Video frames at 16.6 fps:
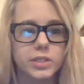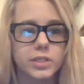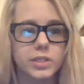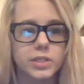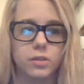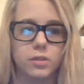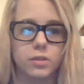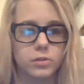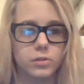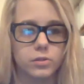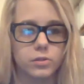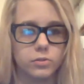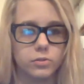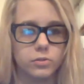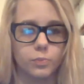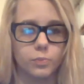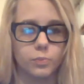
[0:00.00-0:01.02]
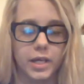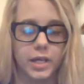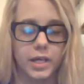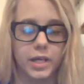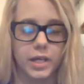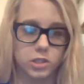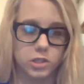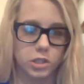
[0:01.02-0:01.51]
as long as you pay
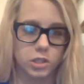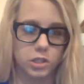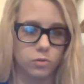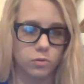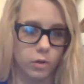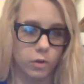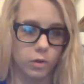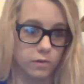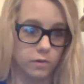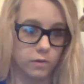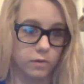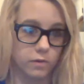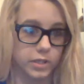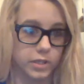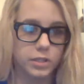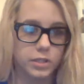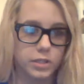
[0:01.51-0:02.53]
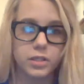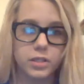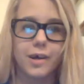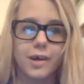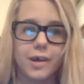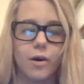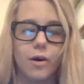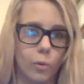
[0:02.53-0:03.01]
attention to what Ralph says,
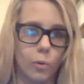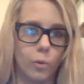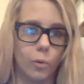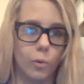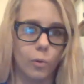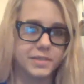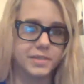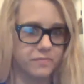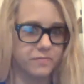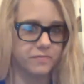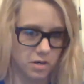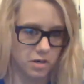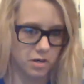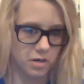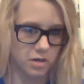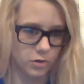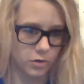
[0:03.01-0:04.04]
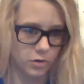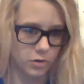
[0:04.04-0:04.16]
always and forever.